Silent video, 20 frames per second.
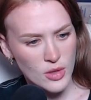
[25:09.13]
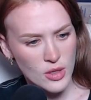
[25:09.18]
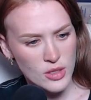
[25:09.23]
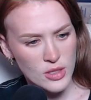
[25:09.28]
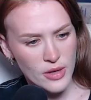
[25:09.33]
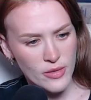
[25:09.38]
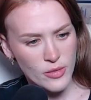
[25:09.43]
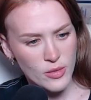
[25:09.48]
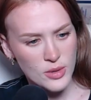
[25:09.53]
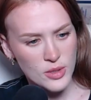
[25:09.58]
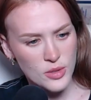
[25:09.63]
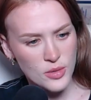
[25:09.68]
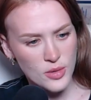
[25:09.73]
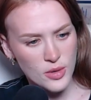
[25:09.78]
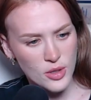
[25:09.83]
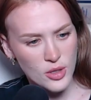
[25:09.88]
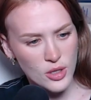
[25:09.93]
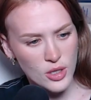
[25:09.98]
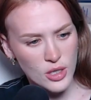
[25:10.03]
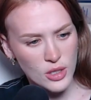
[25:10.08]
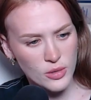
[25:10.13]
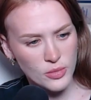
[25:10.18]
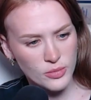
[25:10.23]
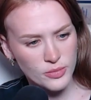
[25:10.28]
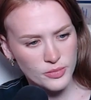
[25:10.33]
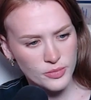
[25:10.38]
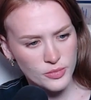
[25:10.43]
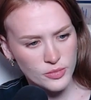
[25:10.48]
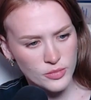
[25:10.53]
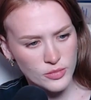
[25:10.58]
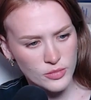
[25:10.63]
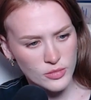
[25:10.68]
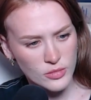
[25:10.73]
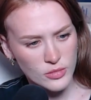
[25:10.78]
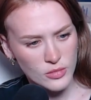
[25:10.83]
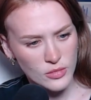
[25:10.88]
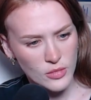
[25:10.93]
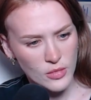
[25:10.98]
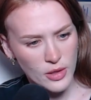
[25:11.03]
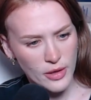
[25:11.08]
Is everyone doing good?
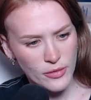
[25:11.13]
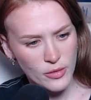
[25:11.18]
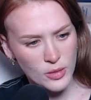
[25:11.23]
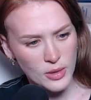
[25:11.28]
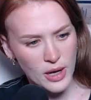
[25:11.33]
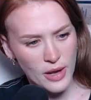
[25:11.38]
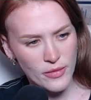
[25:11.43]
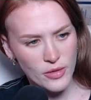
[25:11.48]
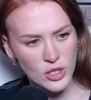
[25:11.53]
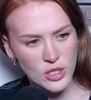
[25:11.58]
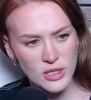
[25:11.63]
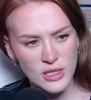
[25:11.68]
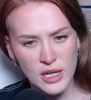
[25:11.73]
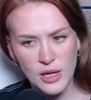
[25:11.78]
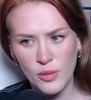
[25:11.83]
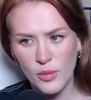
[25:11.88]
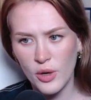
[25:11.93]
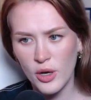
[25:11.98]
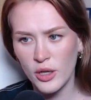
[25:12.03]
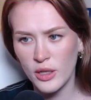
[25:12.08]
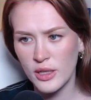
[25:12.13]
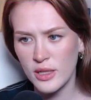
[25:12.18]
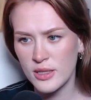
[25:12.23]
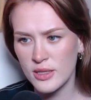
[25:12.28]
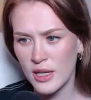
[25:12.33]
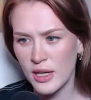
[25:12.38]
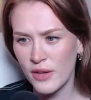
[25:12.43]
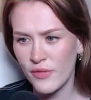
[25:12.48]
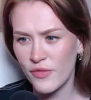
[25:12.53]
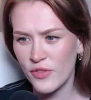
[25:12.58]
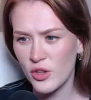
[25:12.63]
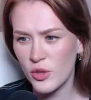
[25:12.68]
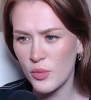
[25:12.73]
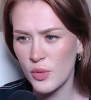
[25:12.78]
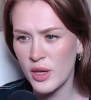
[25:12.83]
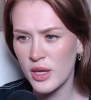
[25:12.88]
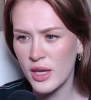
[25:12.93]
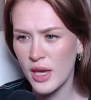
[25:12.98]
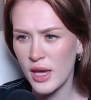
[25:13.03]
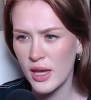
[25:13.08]
Everyone have a good day at work? Excited for the
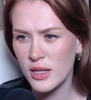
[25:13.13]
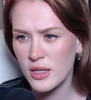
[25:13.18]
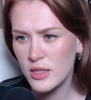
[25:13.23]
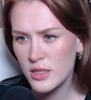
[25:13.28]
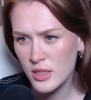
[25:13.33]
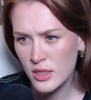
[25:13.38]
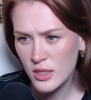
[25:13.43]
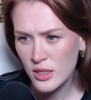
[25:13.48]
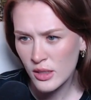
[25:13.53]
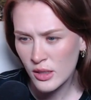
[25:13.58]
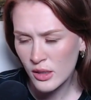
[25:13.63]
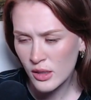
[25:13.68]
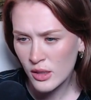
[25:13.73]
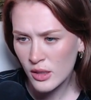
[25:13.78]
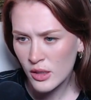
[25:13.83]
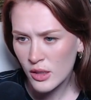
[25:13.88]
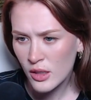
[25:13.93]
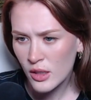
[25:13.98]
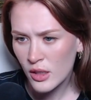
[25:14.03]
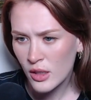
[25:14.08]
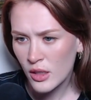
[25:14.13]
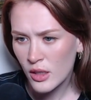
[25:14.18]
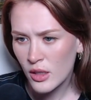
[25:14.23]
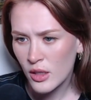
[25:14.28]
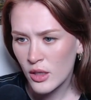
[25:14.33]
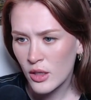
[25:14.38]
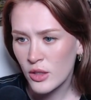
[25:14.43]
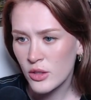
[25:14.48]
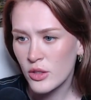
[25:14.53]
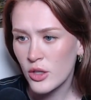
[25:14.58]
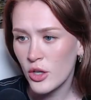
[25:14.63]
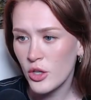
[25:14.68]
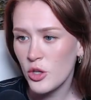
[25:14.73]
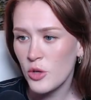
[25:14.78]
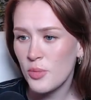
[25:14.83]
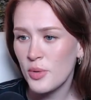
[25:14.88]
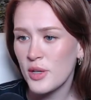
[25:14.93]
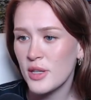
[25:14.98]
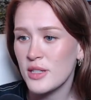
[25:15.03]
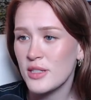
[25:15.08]
weekend? Not
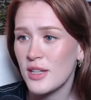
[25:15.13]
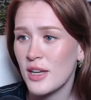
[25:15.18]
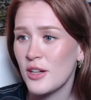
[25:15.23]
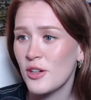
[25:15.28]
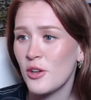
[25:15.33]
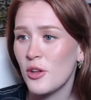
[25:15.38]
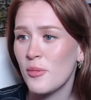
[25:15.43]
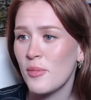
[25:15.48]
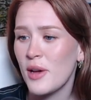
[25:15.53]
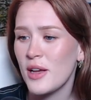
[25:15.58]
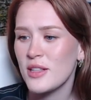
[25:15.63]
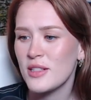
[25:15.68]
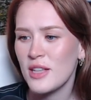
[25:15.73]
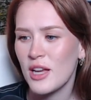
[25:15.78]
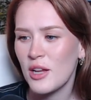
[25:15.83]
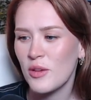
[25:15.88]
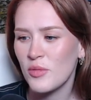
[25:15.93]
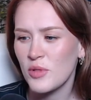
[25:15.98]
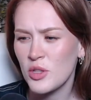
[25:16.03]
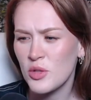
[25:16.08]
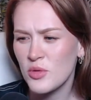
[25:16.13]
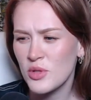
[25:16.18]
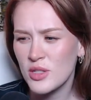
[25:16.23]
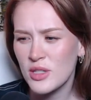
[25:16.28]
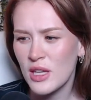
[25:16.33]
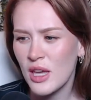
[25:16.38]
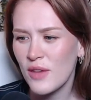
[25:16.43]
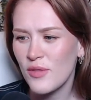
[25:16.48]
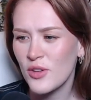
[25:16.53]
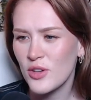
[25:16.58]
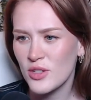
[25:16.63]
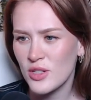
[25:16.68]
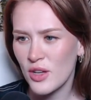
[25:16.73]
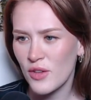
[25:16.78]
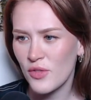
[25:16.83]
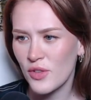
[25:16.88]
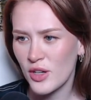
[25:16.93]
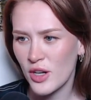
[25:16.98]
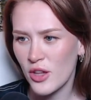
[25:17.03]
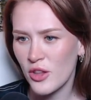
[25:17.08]
you putting Sentinel on my side when you just gave yourself
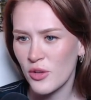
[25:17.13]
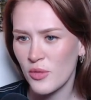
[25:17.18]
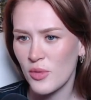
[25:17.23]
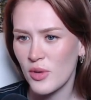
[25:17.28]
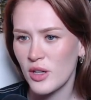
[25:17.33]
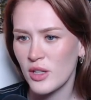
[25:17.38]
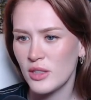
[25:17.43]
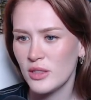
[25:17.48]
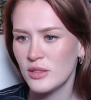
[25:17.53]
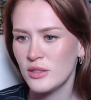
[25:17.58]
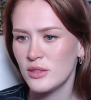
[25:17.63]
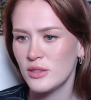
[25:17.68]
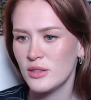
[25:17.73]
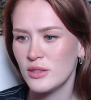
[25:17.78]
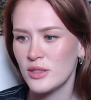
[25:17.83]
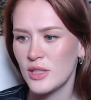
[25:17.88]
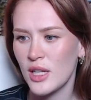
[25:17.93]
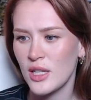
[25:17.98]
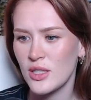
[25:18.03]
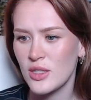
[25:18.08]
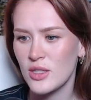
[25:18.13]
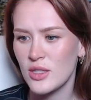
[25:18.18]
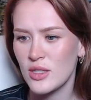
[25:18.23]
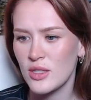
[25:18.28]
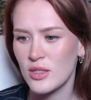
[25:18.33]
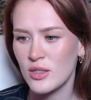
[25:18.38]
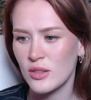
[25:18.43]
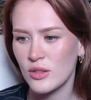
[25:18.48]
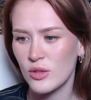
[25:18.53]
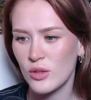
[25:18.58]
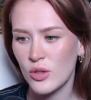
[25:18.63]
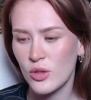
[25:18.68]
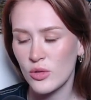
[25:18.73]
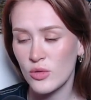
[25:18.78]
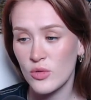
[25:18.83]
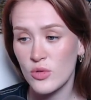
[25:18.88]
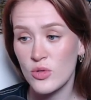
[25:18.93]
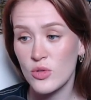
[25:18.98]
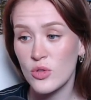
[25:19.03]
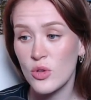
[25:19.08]
another one. That's
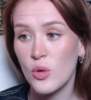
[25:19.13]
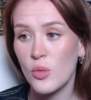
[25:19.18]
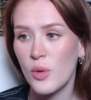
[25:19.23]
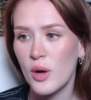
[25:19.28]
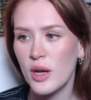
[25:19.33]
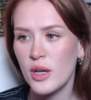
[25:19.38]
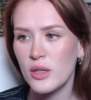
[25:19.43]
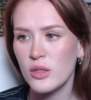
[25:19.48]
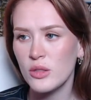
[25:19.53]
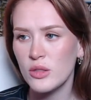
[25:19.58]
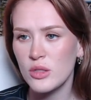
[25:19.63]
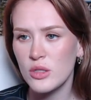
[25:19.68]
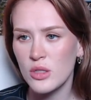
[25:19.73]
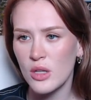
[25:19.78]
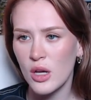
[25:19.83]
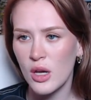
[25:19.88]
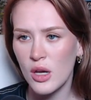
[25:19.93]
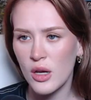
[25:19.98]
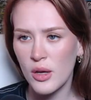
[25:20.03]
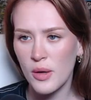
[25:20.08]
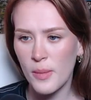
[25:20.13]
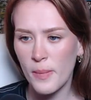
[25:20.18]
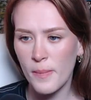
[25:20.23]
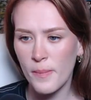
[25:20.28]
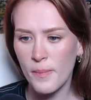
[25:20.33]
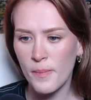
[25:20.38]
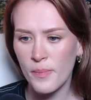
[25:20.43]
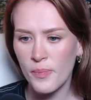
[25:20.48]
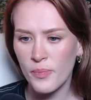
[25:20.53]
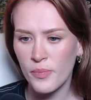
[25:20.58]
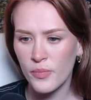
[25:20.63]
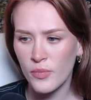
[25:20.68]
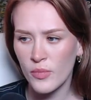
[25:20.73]
so wild. Um...